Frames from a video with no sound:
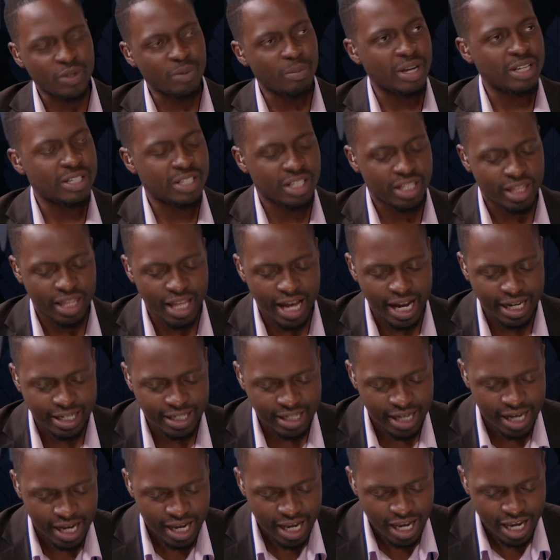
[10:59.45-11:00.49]
you mentioned that
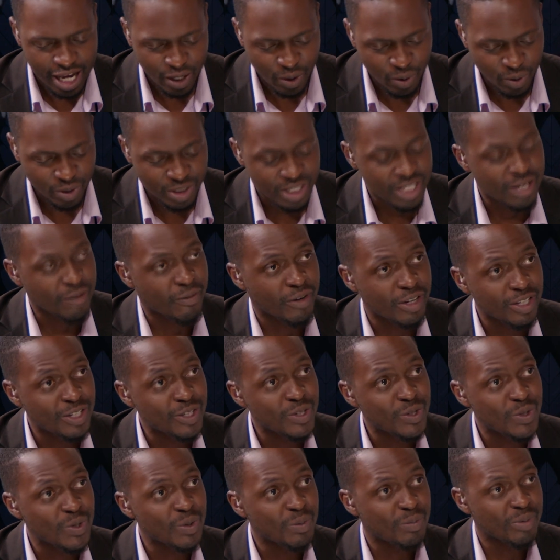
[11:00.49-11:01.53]
a good
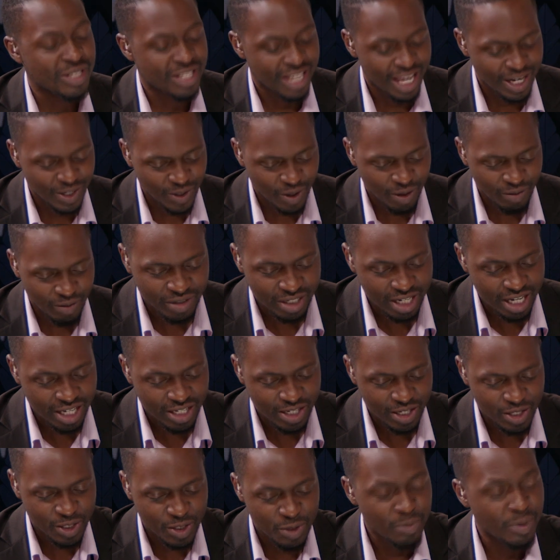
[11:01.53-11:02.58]
72%
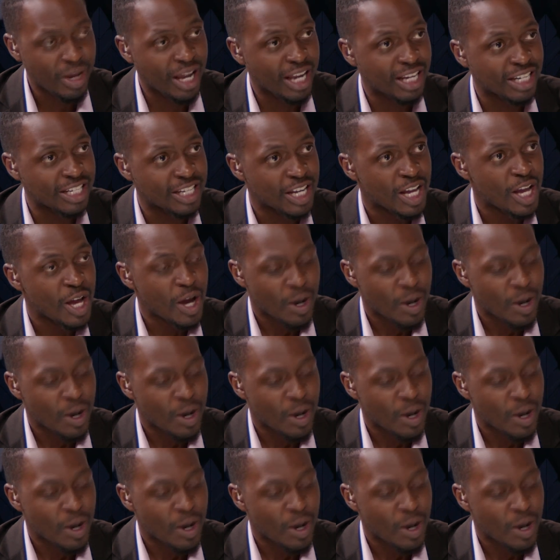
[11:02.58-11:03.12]
teachers spend